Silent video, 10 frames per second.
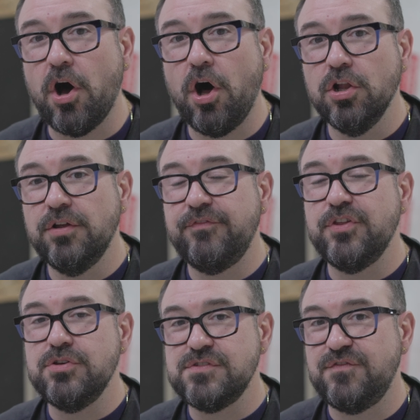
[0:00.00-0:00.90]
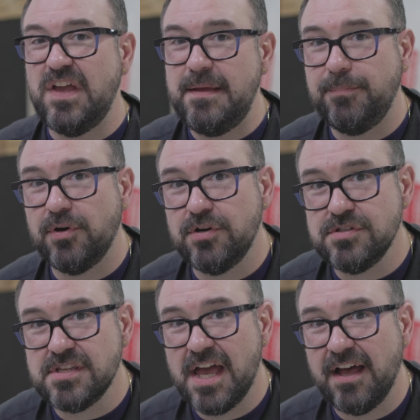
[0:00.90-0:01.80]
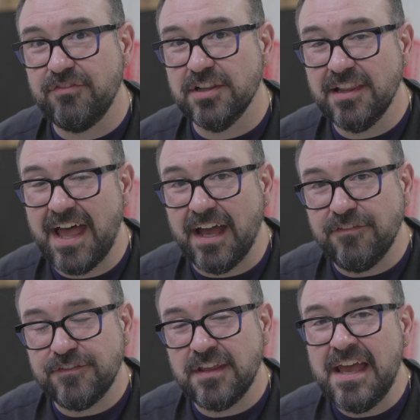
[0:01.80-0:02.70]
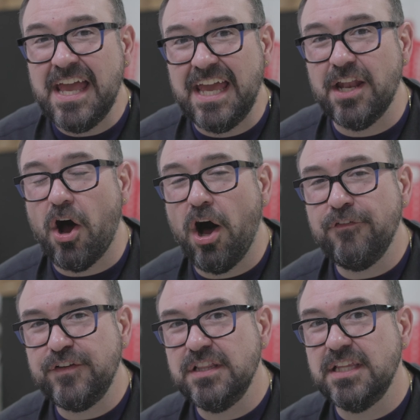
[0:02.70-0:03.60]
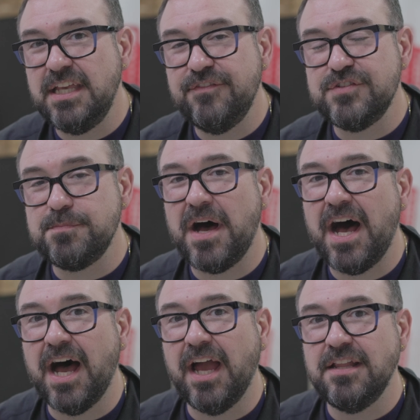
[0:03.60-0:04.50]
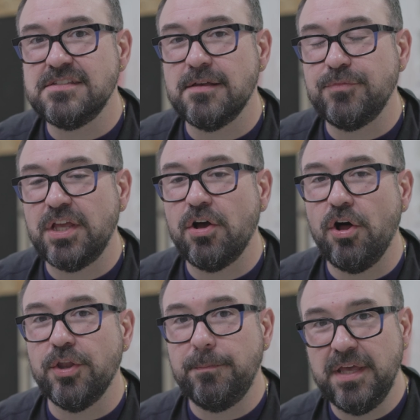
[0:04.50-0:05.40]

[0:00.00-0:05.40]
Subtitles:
all of those vapors have left, it often leaves behind something called a